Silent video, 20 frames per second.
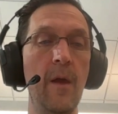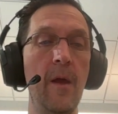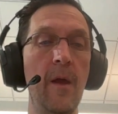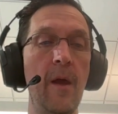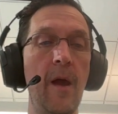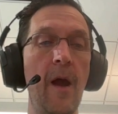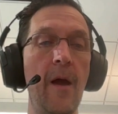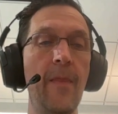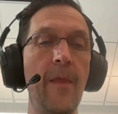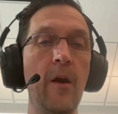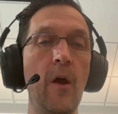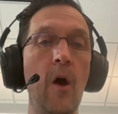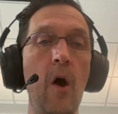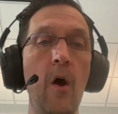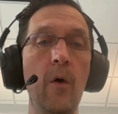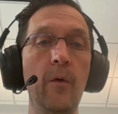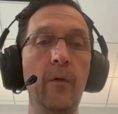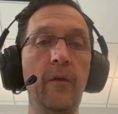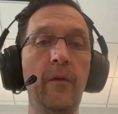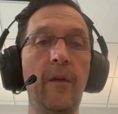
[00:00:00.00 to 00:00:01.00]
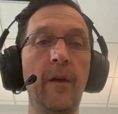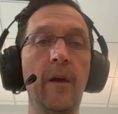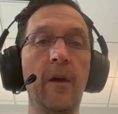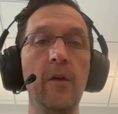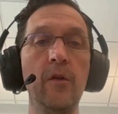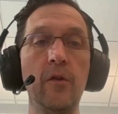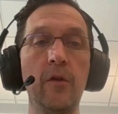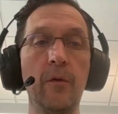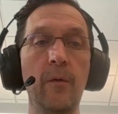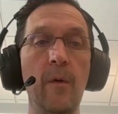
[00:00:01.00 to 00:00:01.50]
And then host
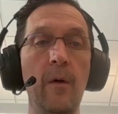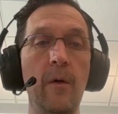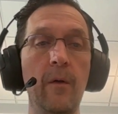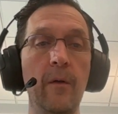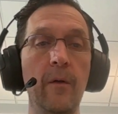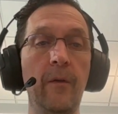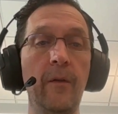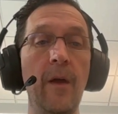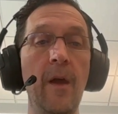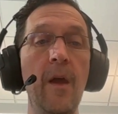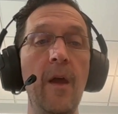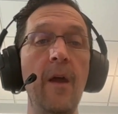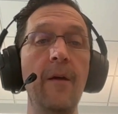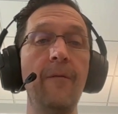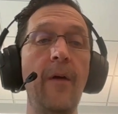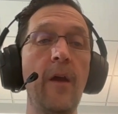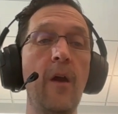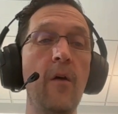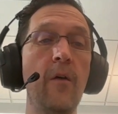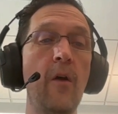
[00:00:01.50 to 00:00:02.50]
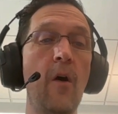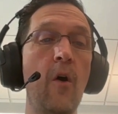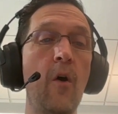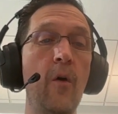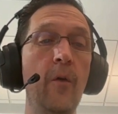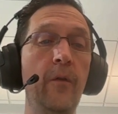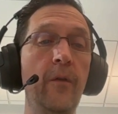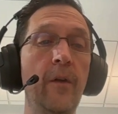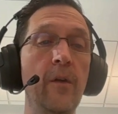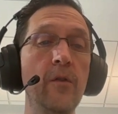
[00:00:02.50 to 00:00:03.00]
controls. If I go to
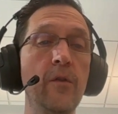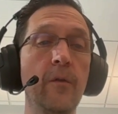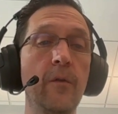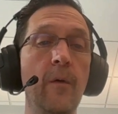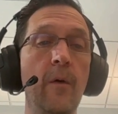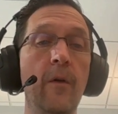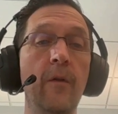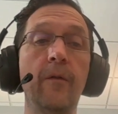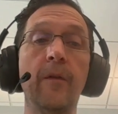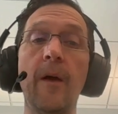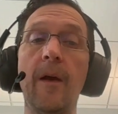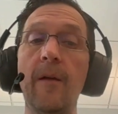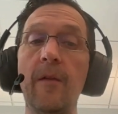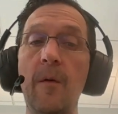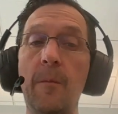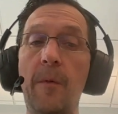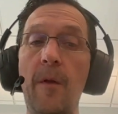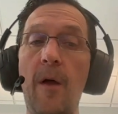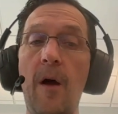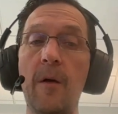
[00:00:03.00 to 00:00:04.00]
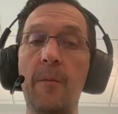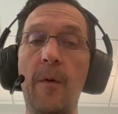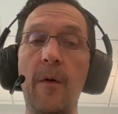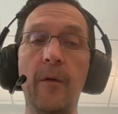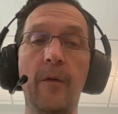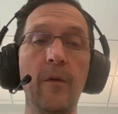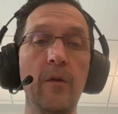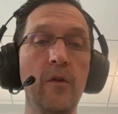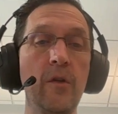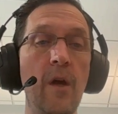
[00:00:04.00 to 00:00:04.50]
host controls, like in the blog
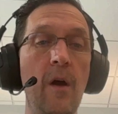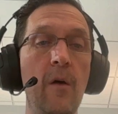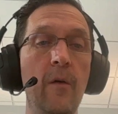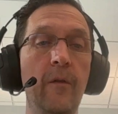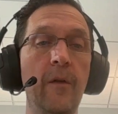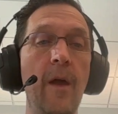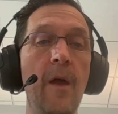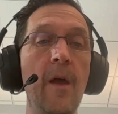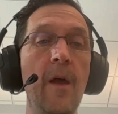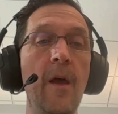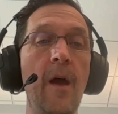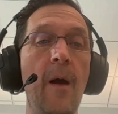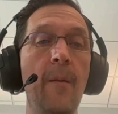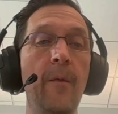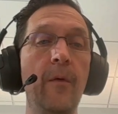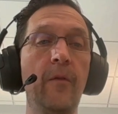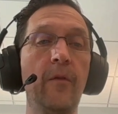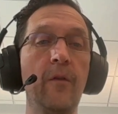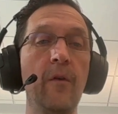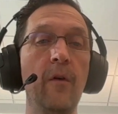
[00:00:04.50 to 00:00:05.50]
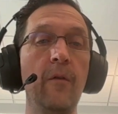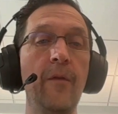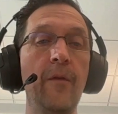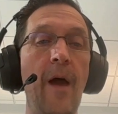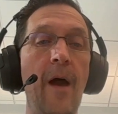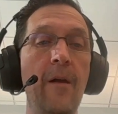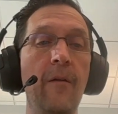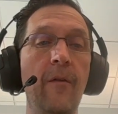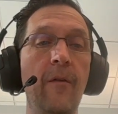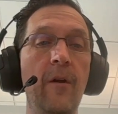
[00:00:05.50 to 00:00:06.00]
post it shows, I'm going to scroll
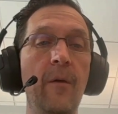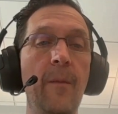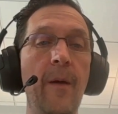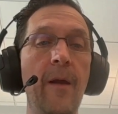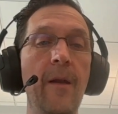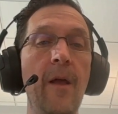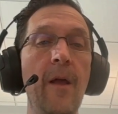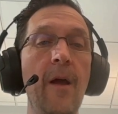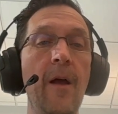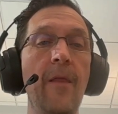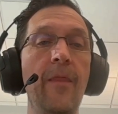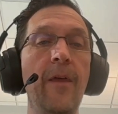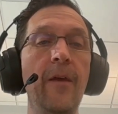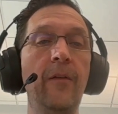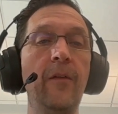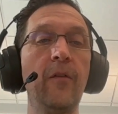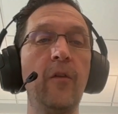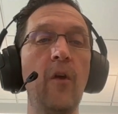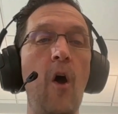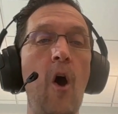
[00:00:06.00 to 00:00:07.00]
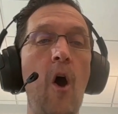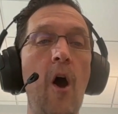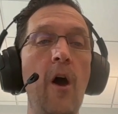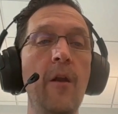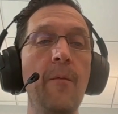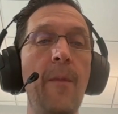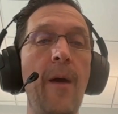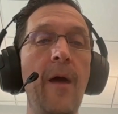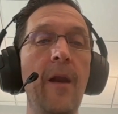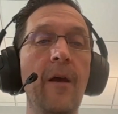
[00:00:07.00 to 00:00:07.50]
down a little bit. This has
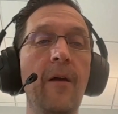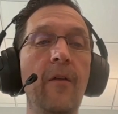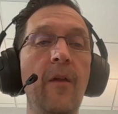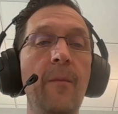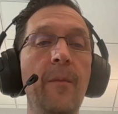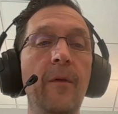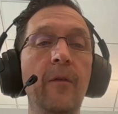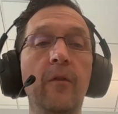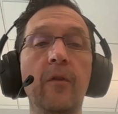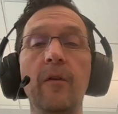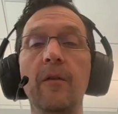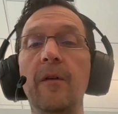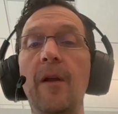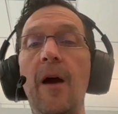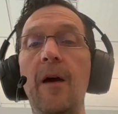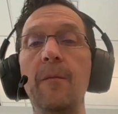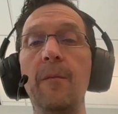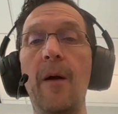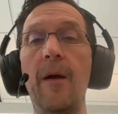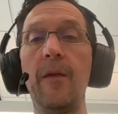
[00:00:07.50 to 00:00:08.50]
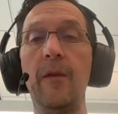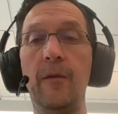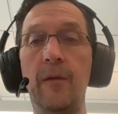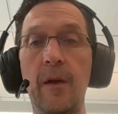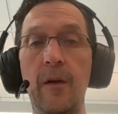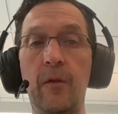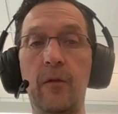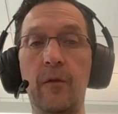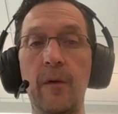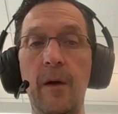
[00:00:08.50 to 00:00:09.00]
automatically been turned on by the
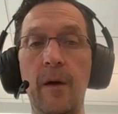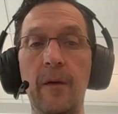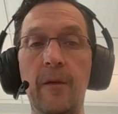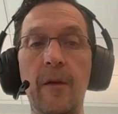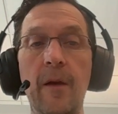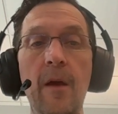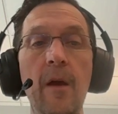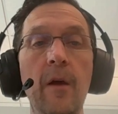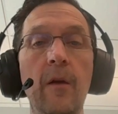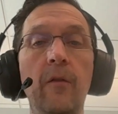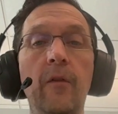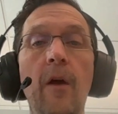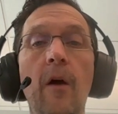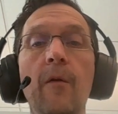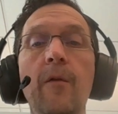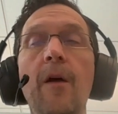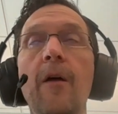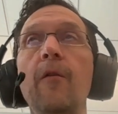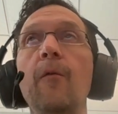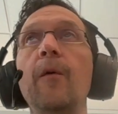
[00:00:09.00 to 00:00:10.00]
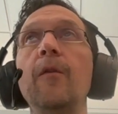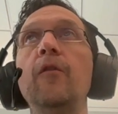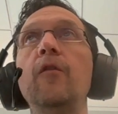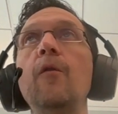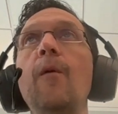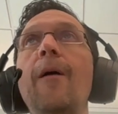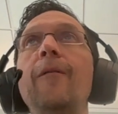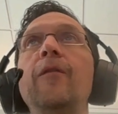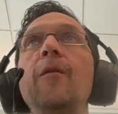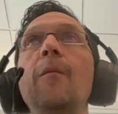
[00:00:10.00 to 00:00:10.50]
district. So in other words,
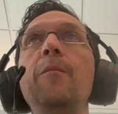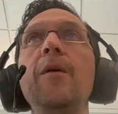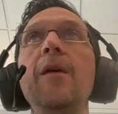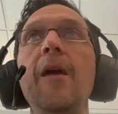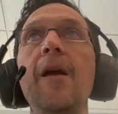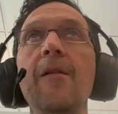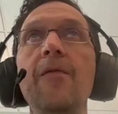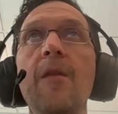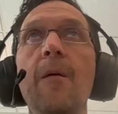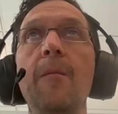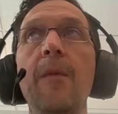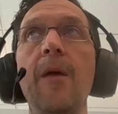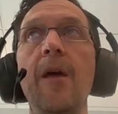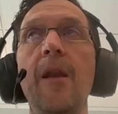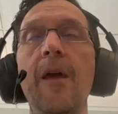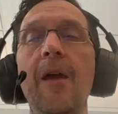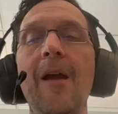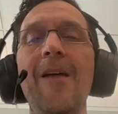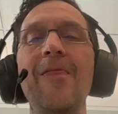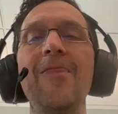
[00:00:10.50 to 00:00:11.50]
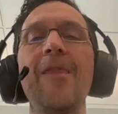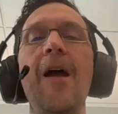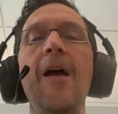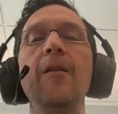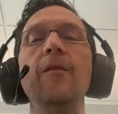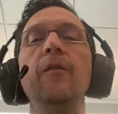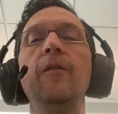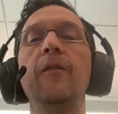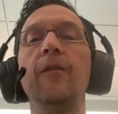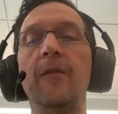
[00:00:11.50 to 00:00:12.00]
you have to be in the meeting, and
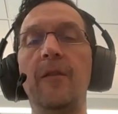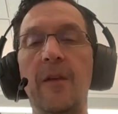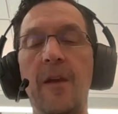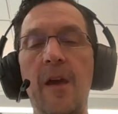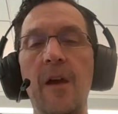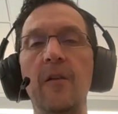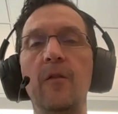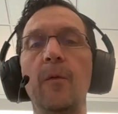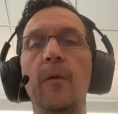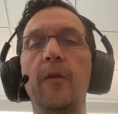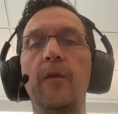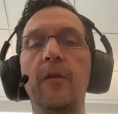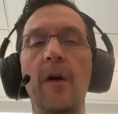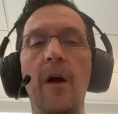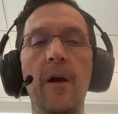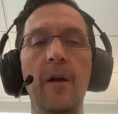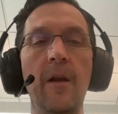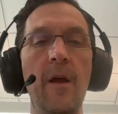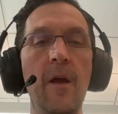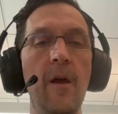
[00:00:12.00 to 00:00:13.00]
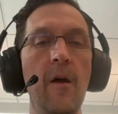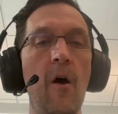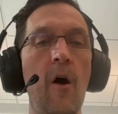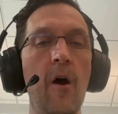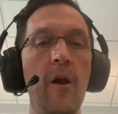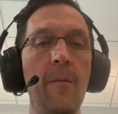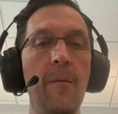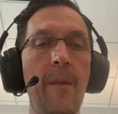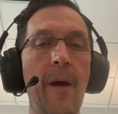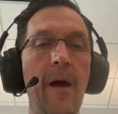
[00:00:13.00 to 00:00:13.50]
then kids will start
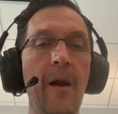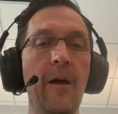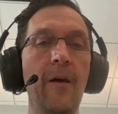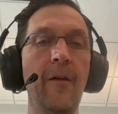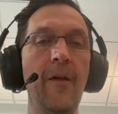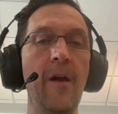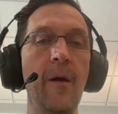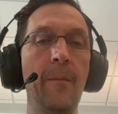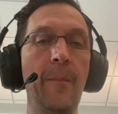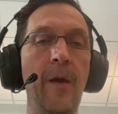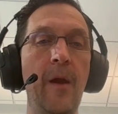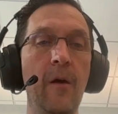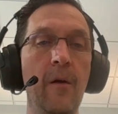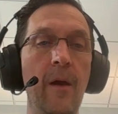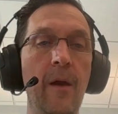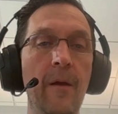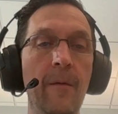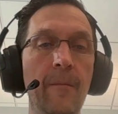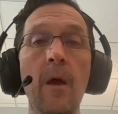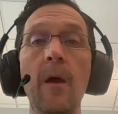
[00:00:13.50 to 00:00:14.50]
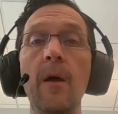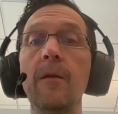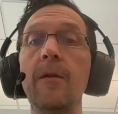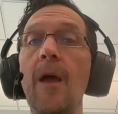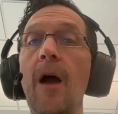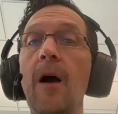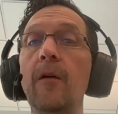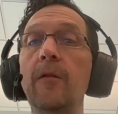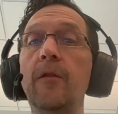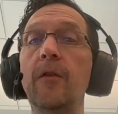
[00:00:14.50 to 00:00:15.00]
automatically appearing.
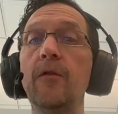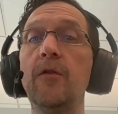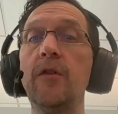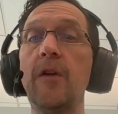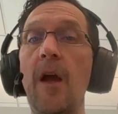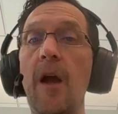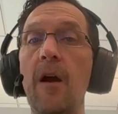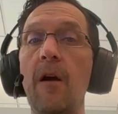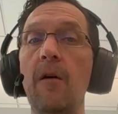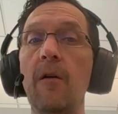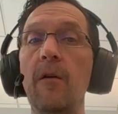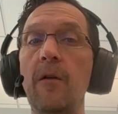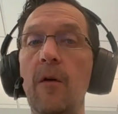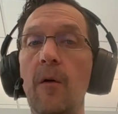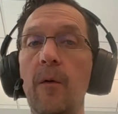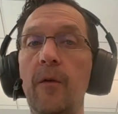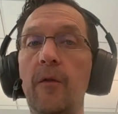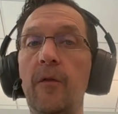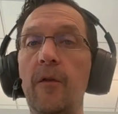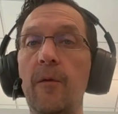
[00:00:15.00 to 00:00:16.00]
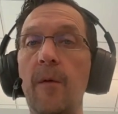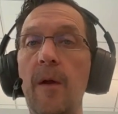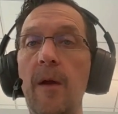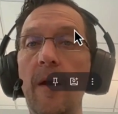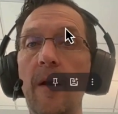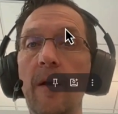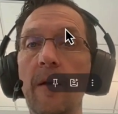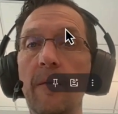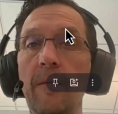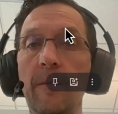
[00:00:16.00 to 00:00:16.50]
Now to share your
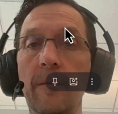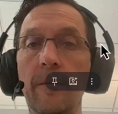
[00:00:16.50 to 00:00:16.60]
screen.